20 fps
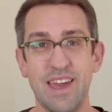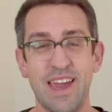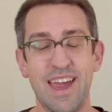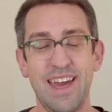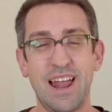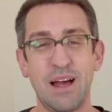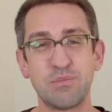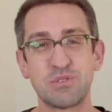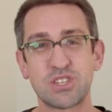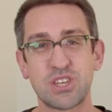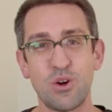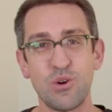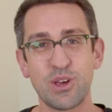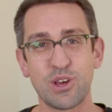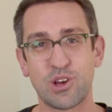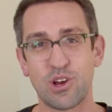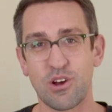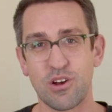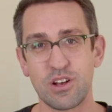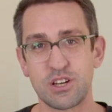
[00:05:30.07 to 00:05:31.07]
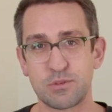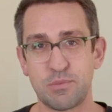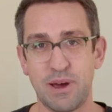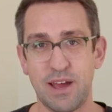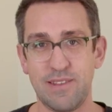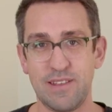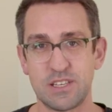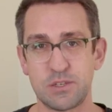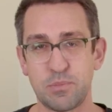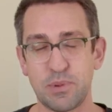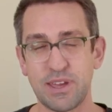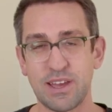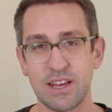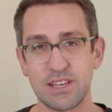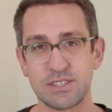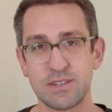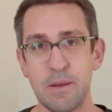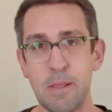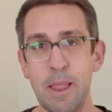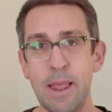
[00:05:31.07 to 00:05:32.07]
And I'm so encouraged by this
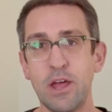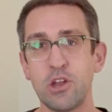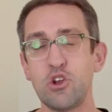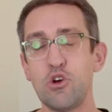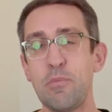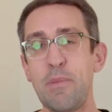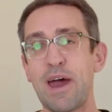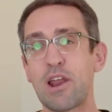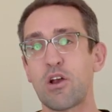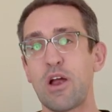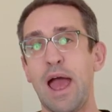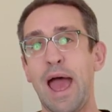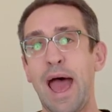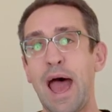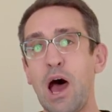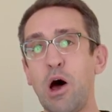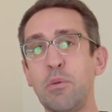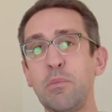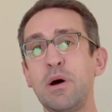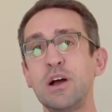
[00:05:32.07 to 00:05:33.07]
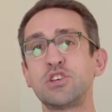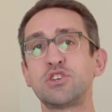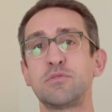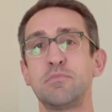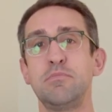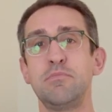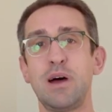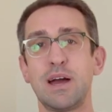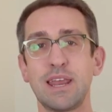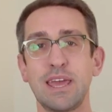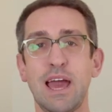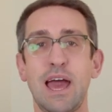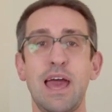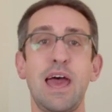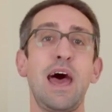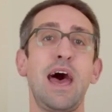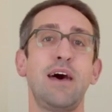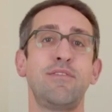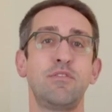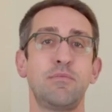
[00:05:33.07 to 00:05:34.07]
because no matter how much money I
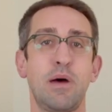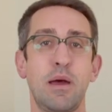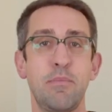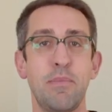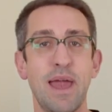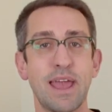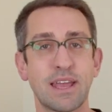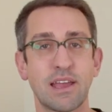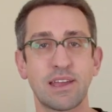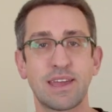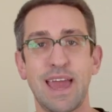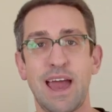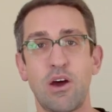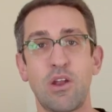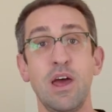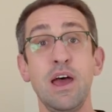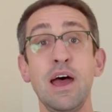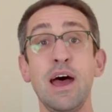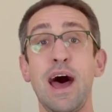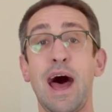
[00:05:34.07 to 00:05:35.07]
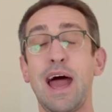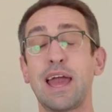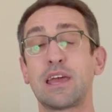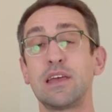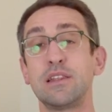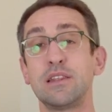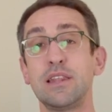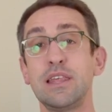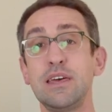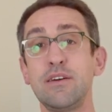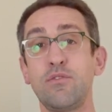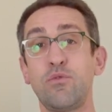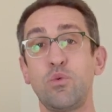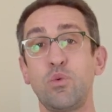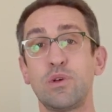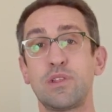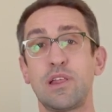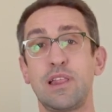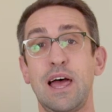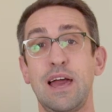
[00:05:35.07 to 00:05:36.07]
have in my bank account, I can live
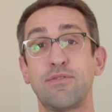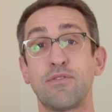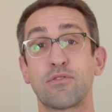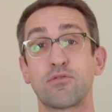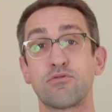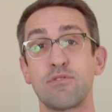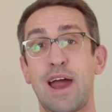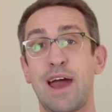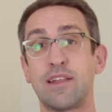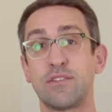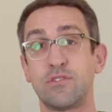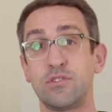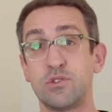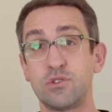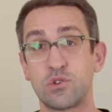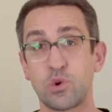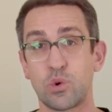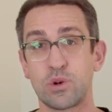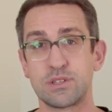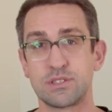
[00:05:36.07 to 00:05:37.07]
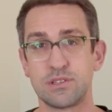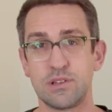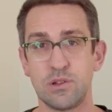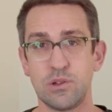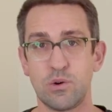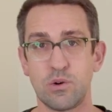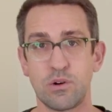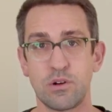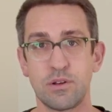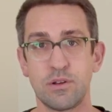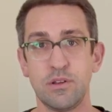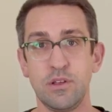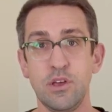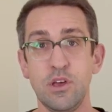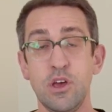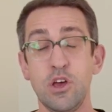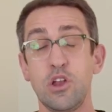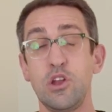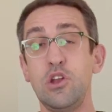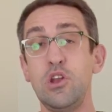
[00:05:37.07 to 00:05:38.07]
with a life of gratitude towards the Lord,
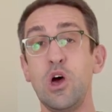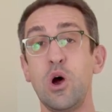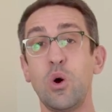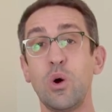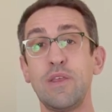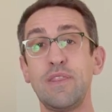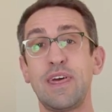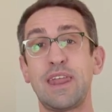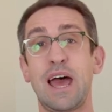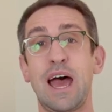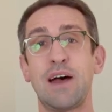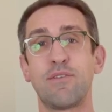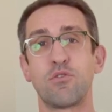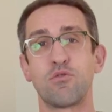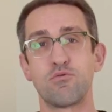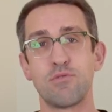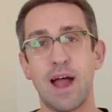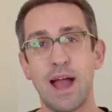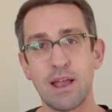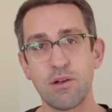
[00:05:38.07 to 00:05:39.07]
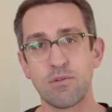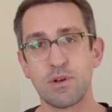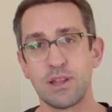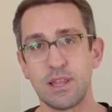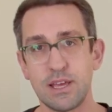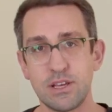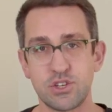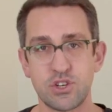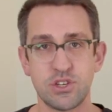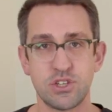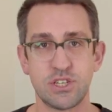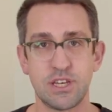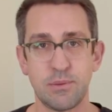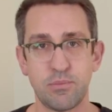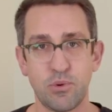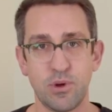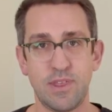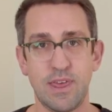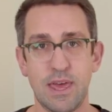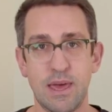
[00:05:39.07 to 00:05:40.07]
knowing that I have a right
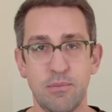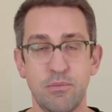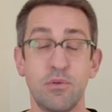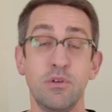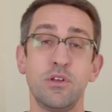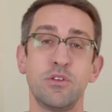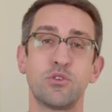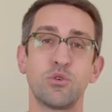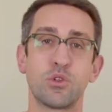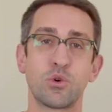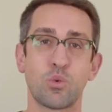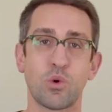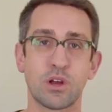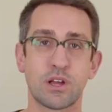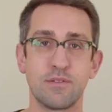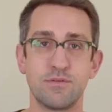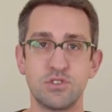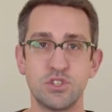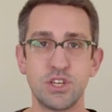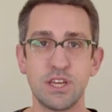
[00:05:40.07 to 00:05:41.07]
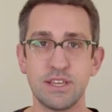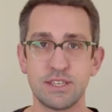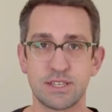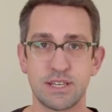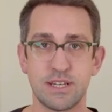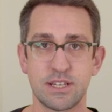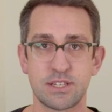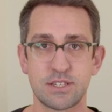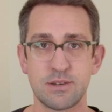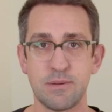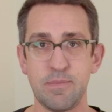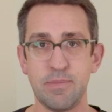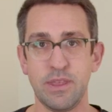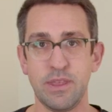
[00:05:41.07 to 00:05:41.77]
relationship with Him through the work of Jesus